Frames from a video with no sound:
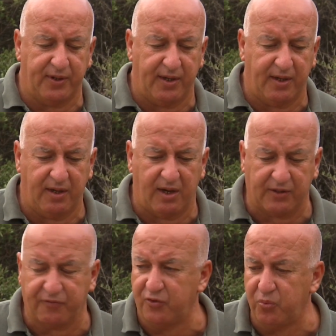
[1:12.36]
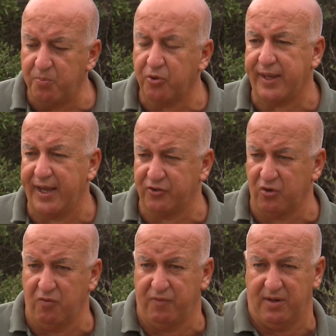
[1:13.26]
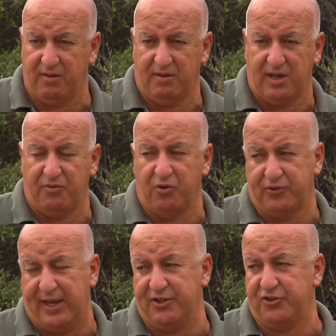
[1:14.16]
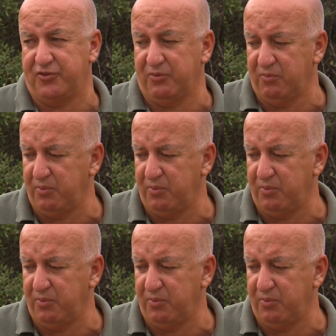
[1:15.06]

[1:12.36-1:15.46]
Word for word: uh, at first we bought eggs over, and those hatched too.